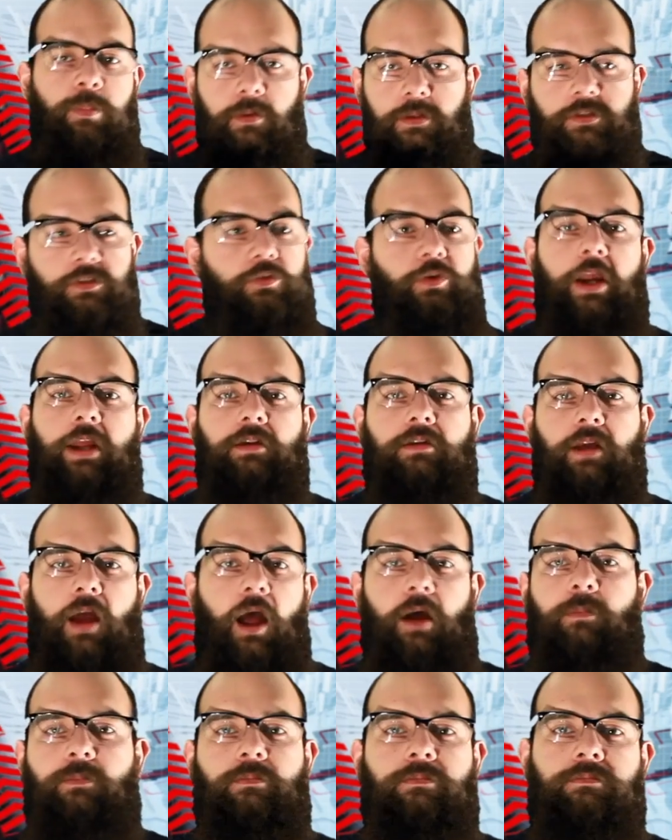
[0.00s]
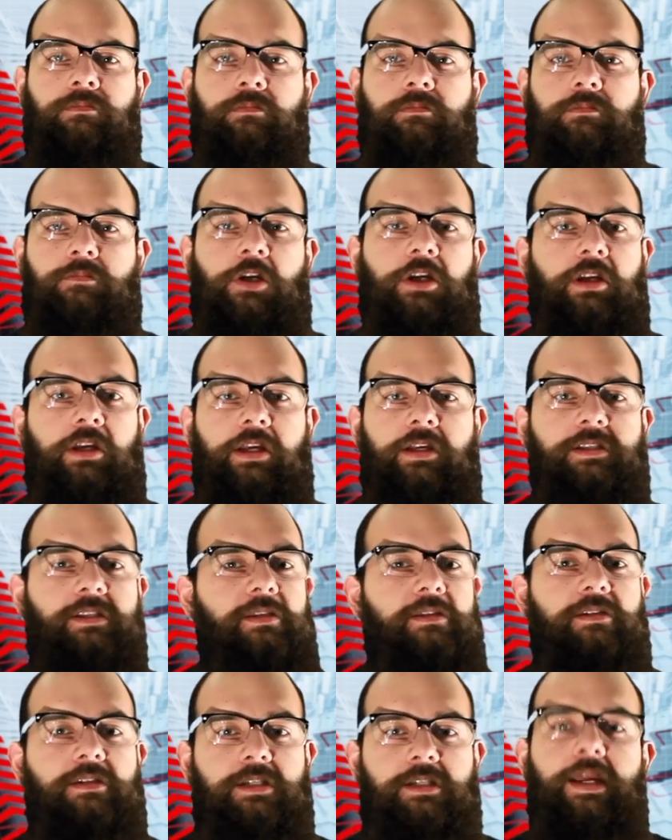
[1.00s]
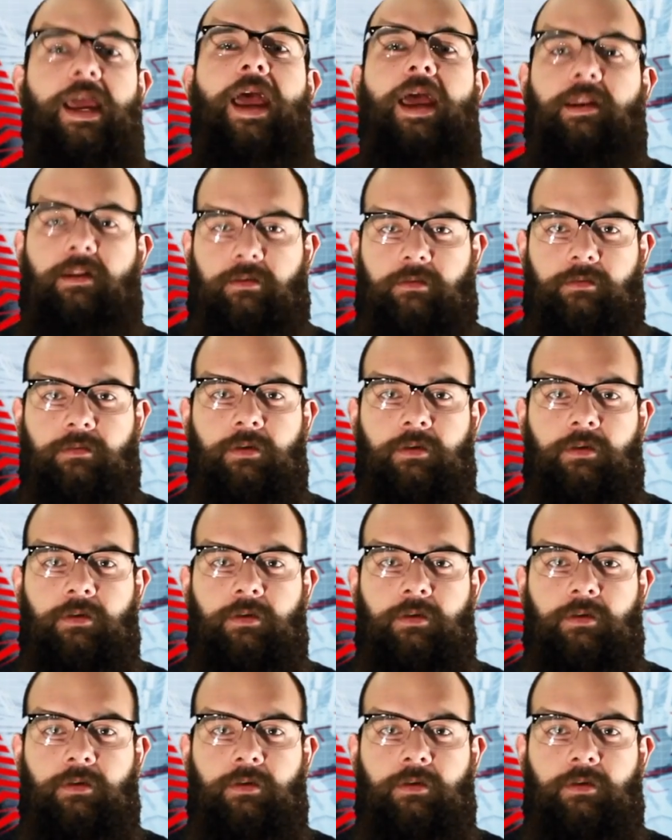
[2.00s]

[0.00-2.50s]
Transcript: straight up, he's dead.